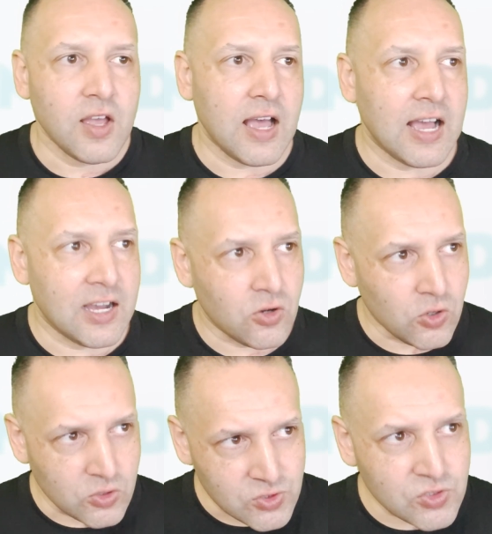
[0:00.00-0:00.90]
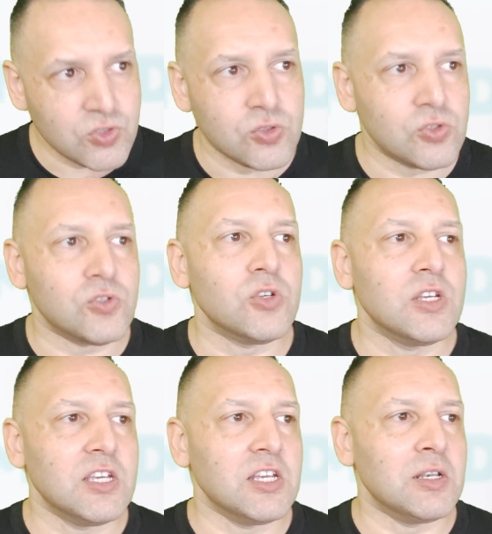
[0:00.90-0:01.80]
or su
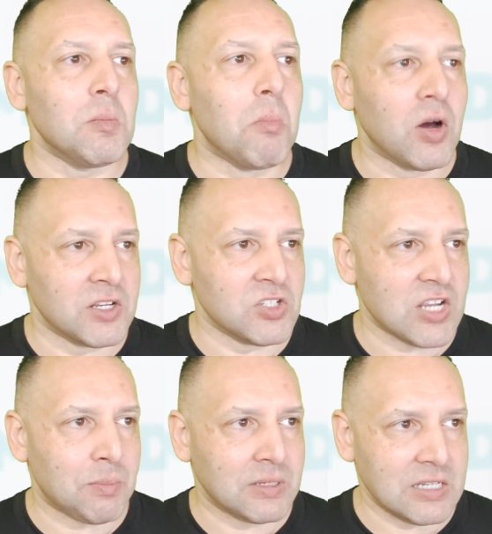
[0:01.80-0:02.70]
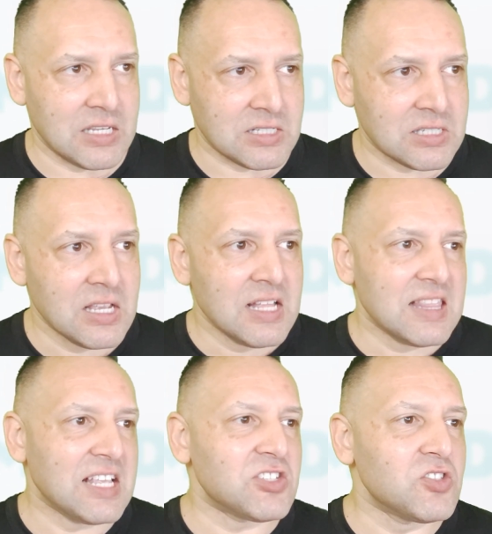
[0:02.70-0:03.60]
in modern Japanese.
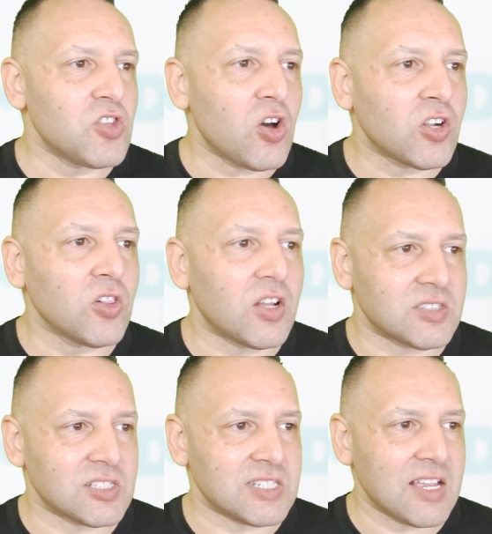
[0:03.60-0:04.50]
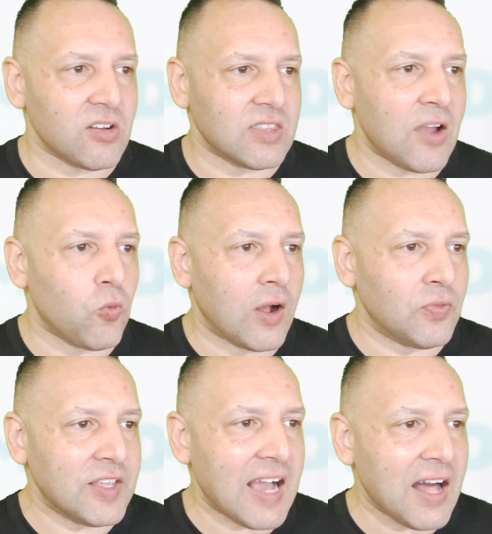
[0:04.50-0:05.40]
There's not a lot to say on that one.
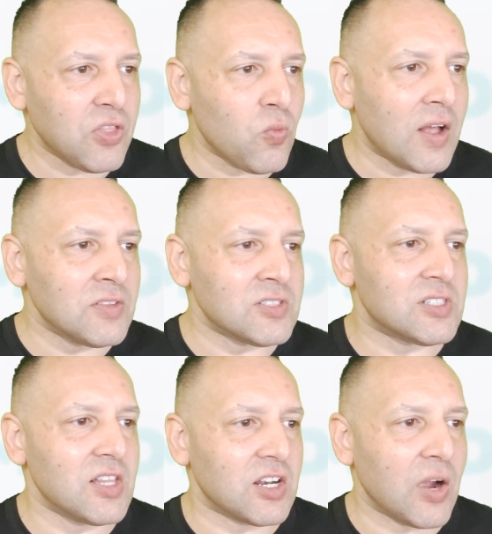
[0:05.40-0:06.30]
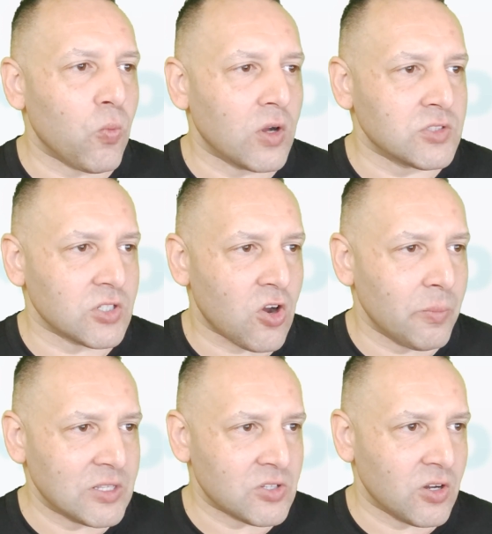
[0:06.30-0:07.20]
The other ones that I want to
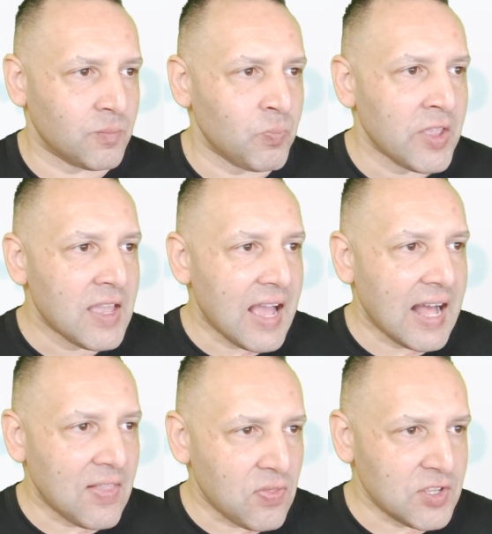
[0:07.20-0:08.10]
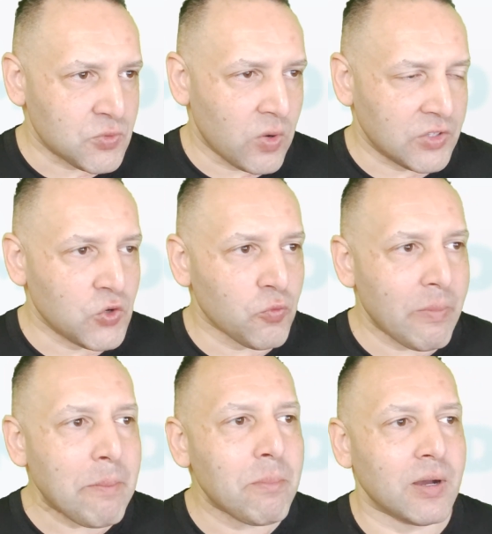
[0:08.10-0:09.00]
comment on, this one. You
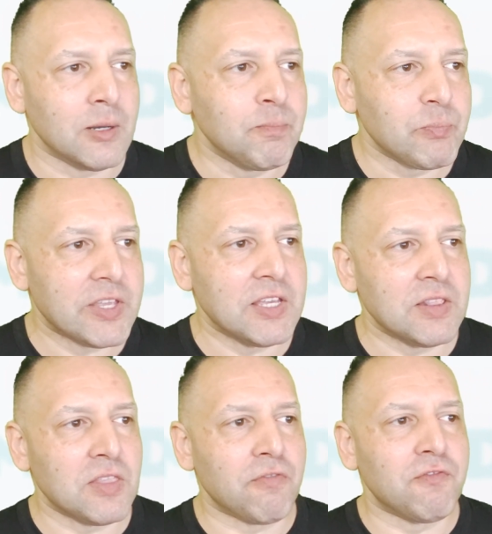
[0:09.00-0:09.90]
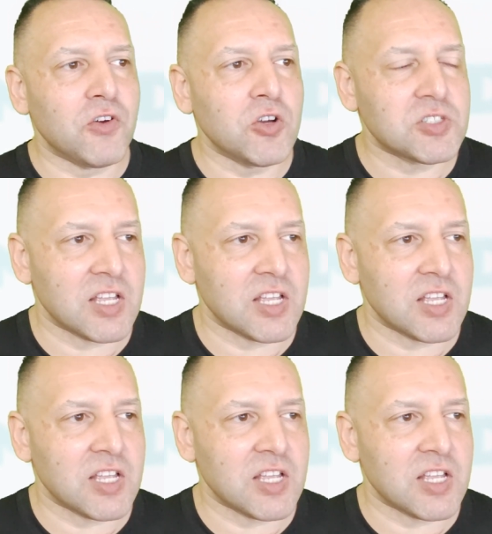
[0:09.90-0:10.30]
remember in the first